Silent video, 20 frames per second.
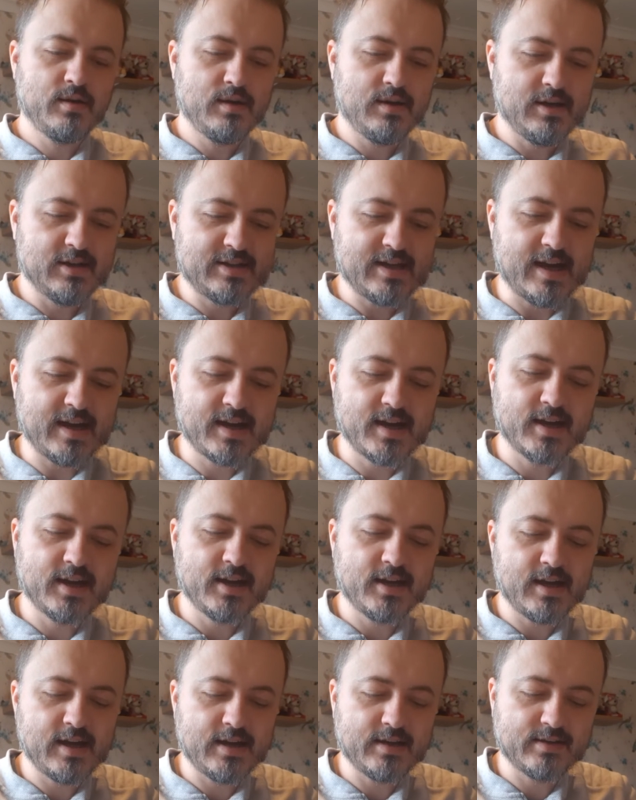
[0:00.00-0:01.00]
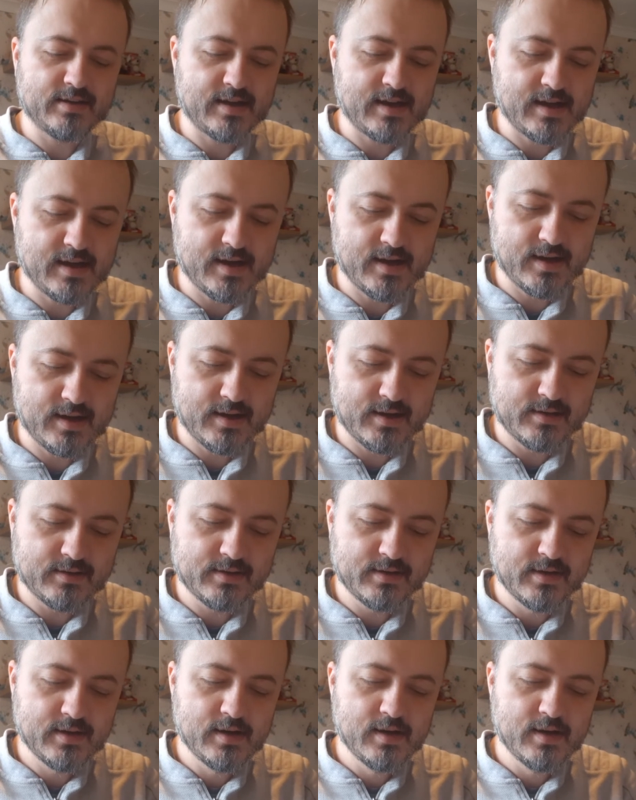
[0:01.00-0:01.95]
attacking in hand-to-hand,